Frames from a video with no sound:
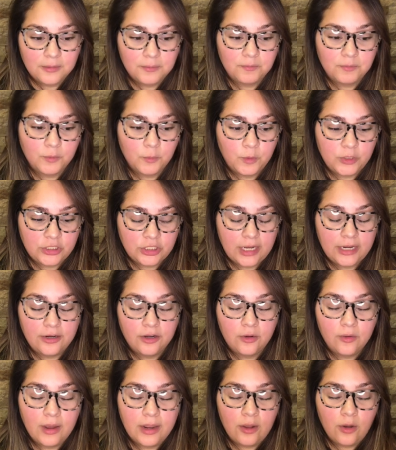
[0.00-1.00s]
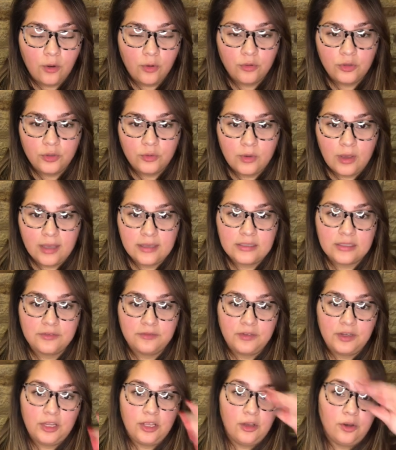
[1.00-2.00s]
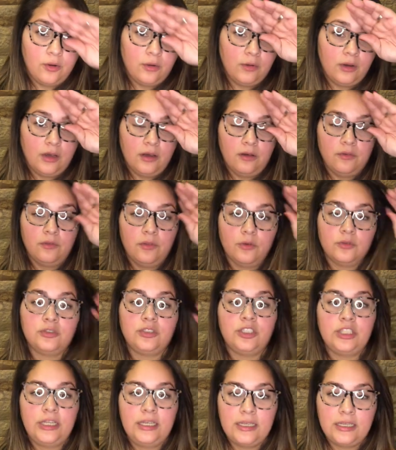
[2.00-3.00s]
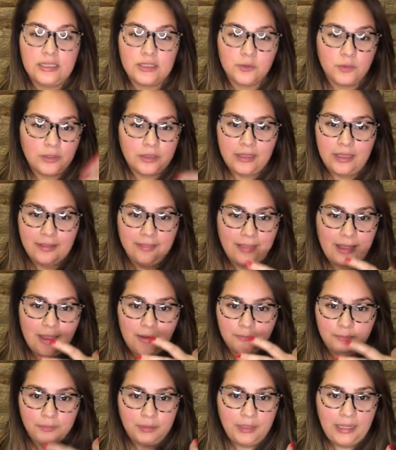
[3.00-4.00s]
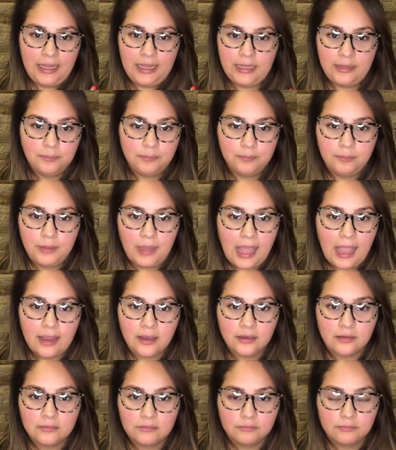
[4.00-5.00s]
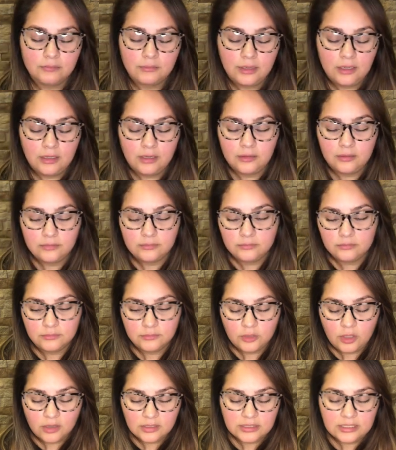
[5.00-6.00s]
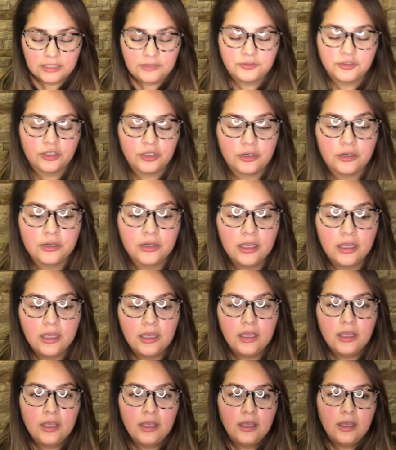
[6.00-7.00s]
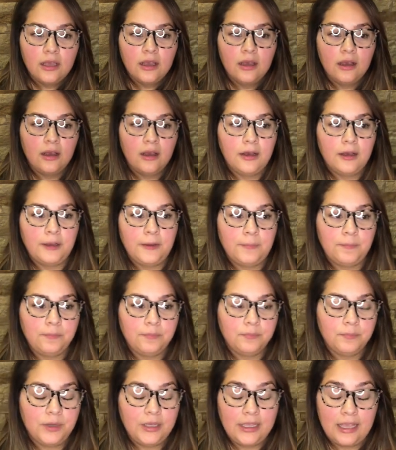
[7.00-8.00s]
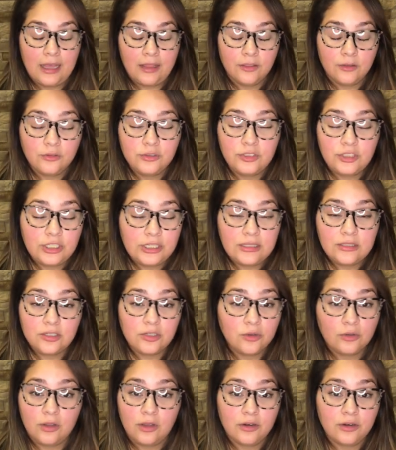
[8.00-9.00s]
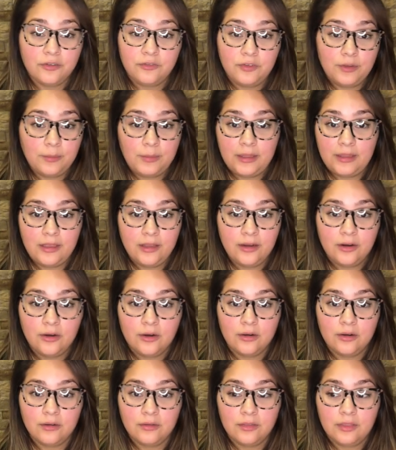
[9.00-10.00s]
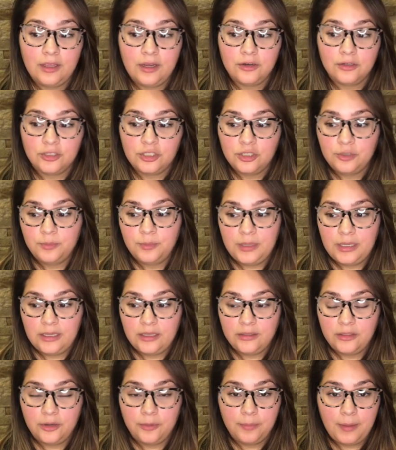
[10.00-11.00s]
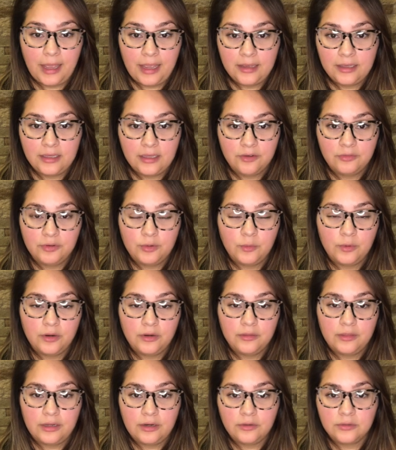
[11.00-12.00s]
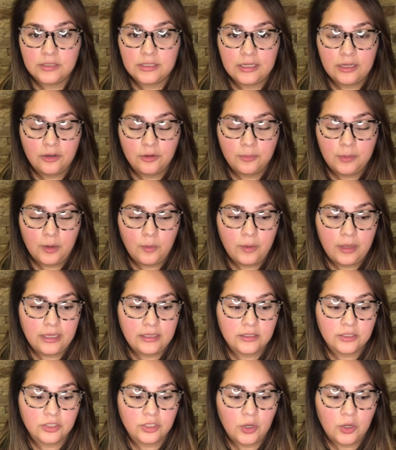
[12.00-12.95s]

Which I know I owe you guys a video of those jeans with like that plain black long sleeve shirt. But yeah, those jeans no longer fit me. They are too big. They're baggy everywhere. They don't stay on my waist.